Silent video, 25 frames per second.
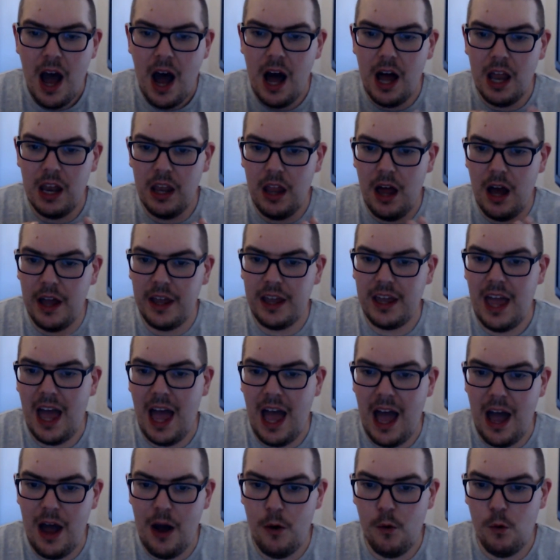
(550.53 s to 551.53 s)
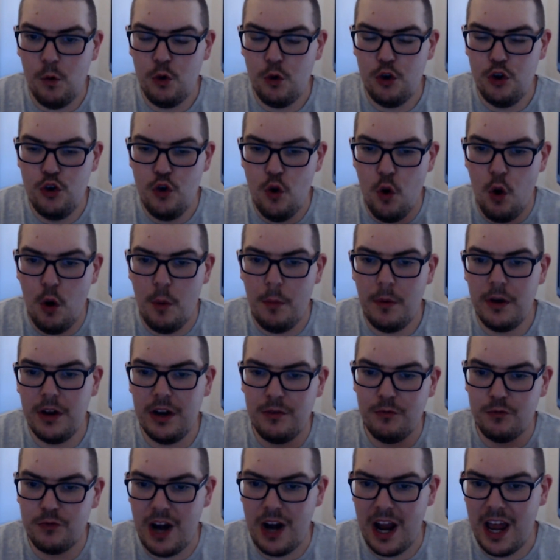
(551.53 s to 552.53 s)
I like how Norman
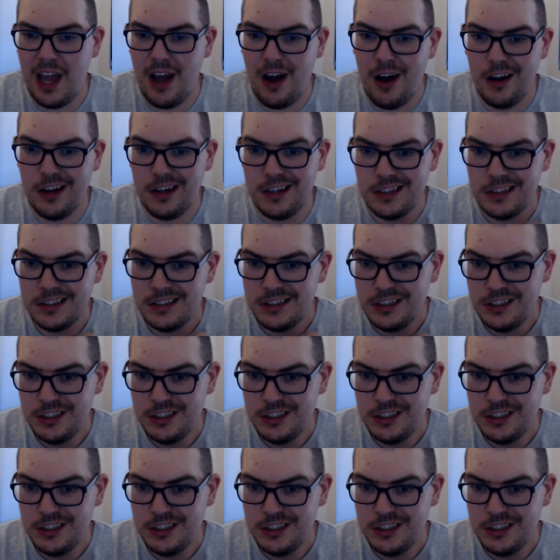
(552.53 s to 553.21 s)
and Ray are